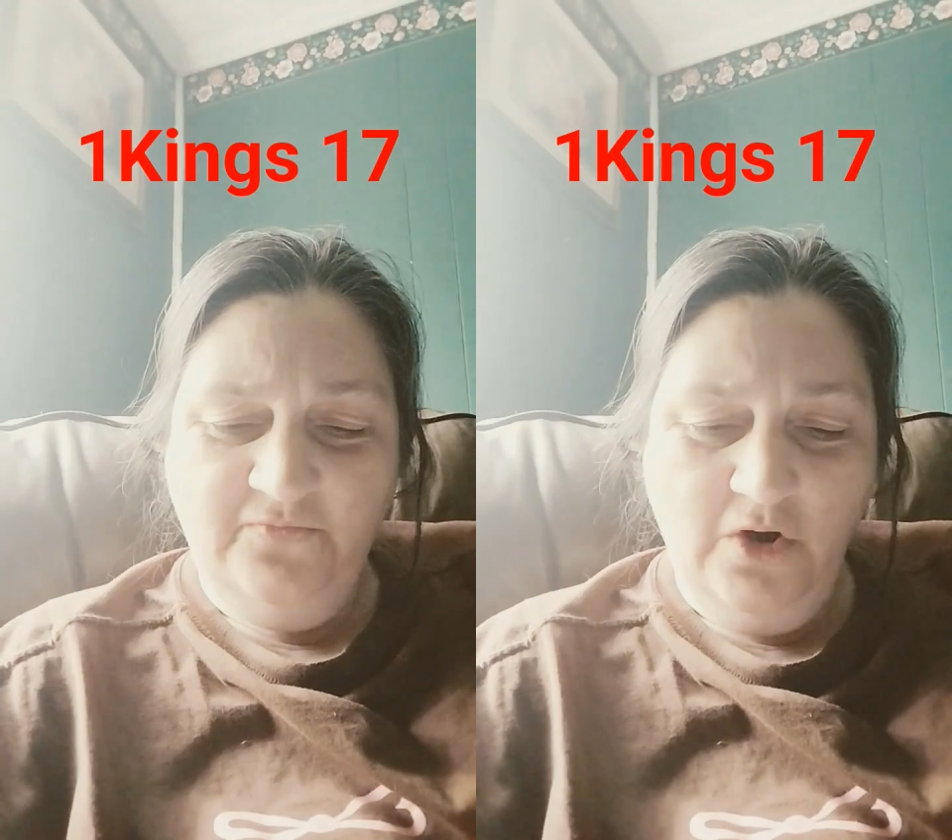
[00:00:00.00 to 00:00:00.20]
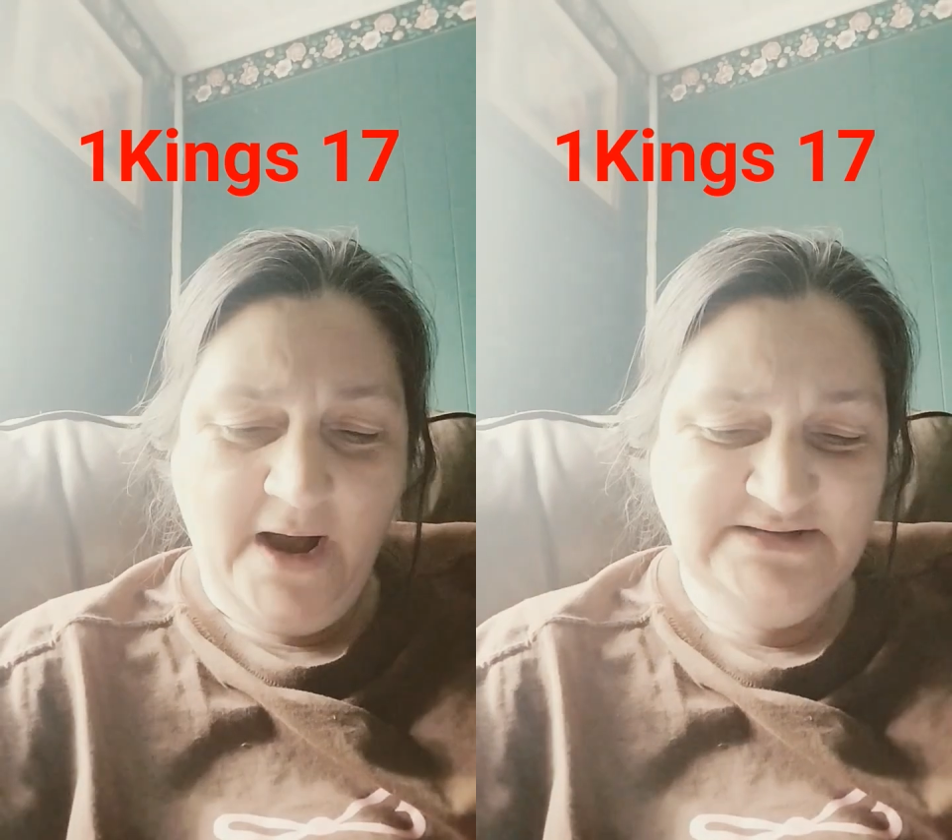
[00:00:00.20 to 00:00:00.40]

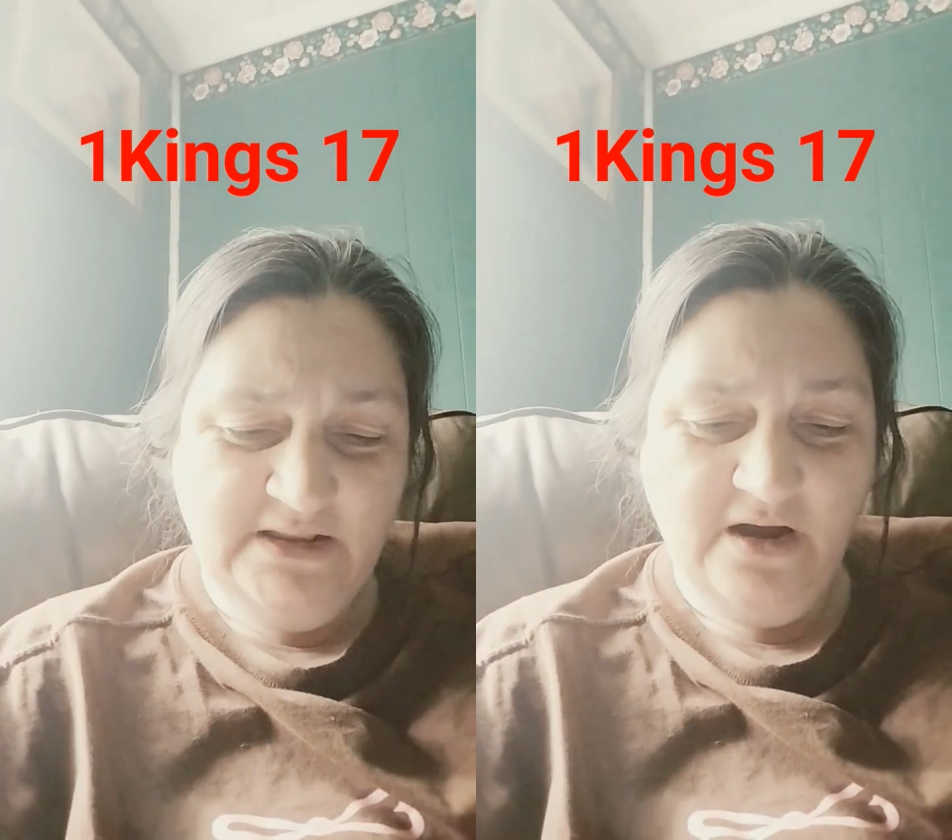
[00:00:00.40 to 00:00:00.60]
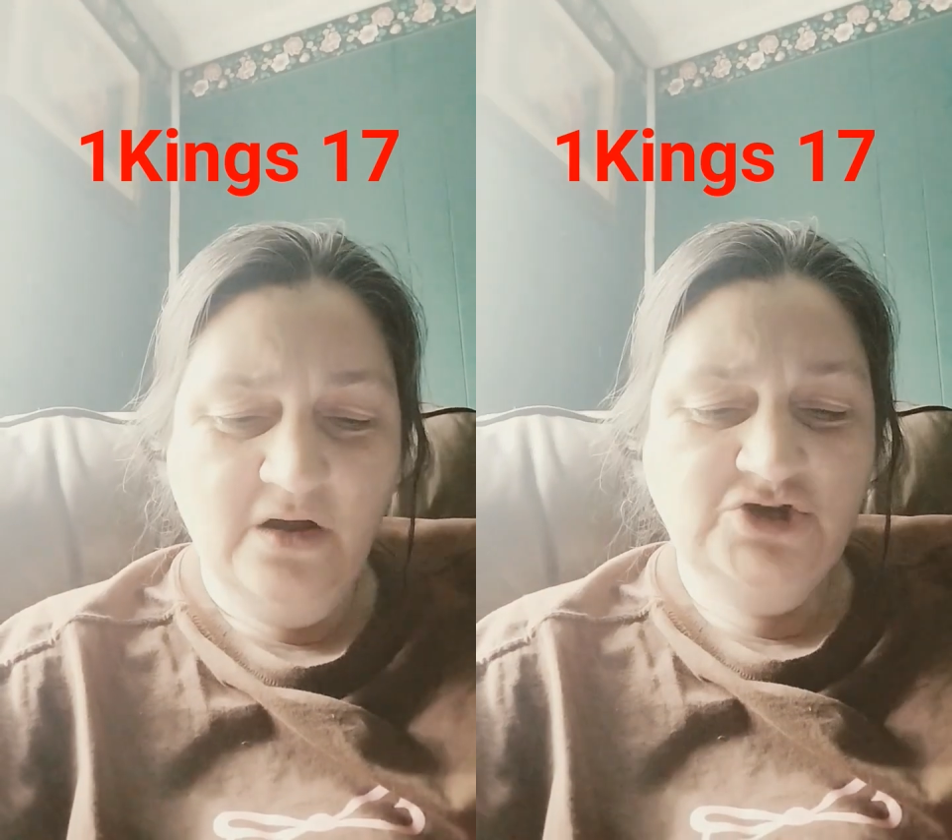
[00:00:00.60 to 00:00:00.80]
before whom I
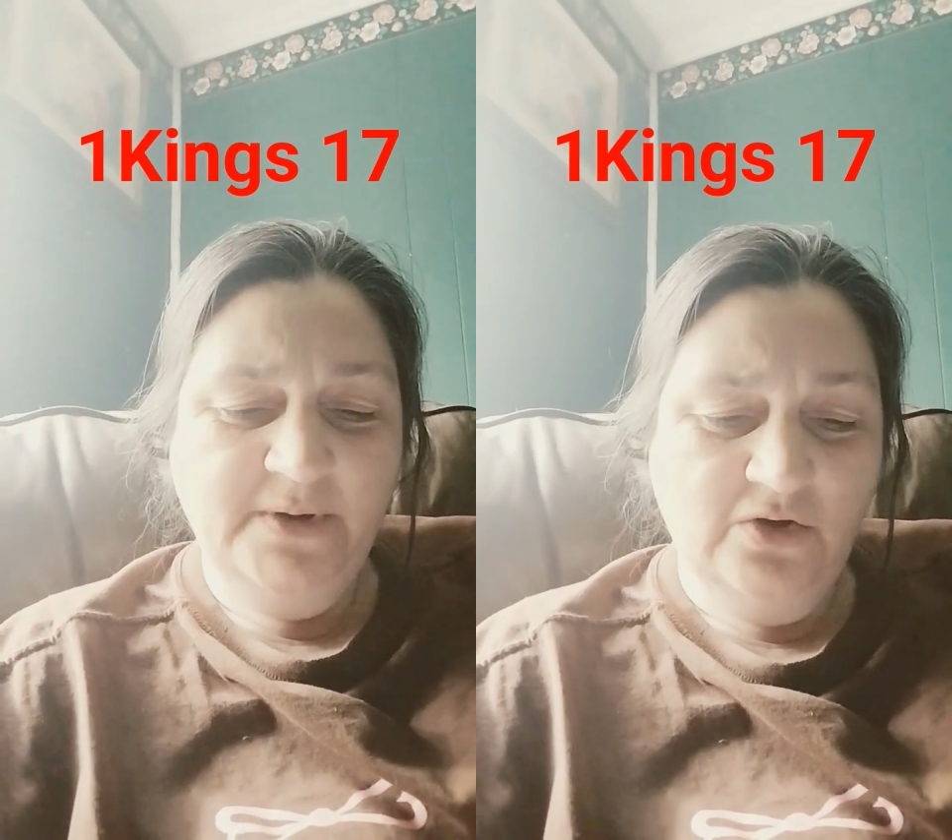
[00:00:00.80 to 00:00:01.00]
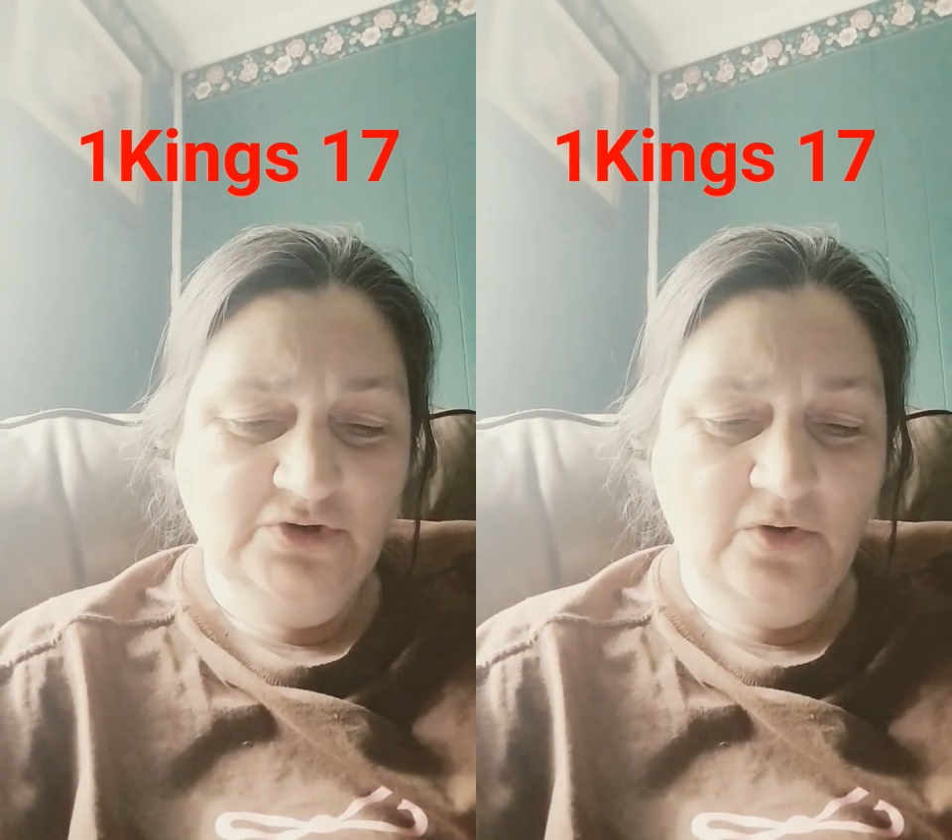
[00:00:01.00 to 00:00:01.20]
stand, there
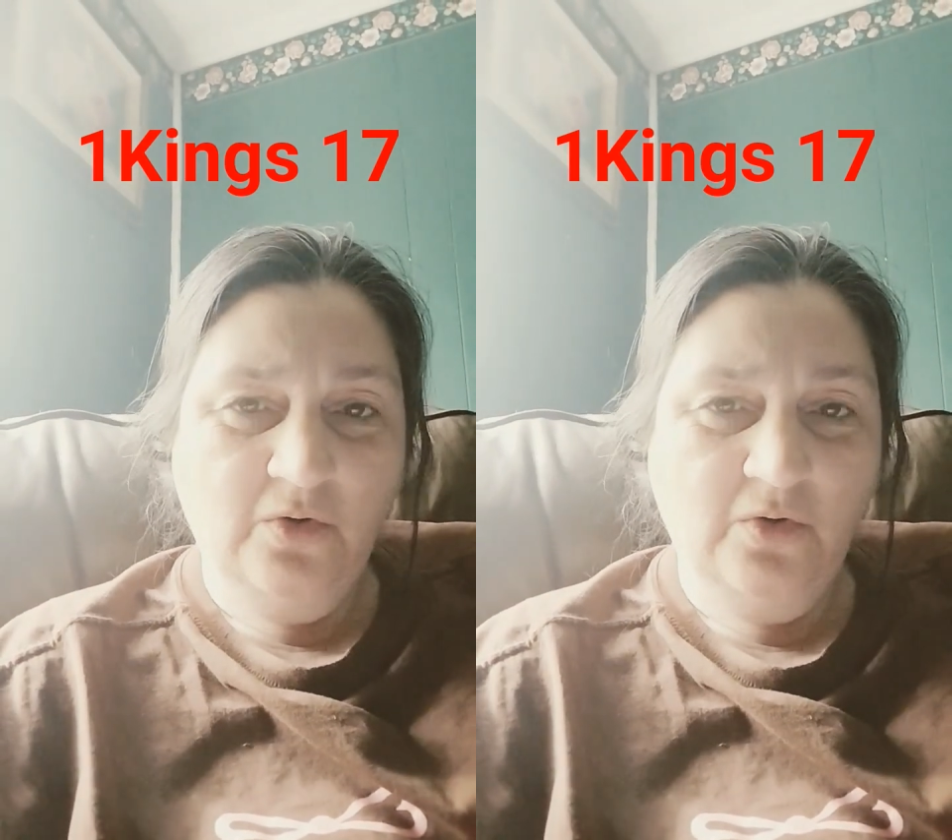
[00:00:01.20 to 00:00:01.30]
shall be no dew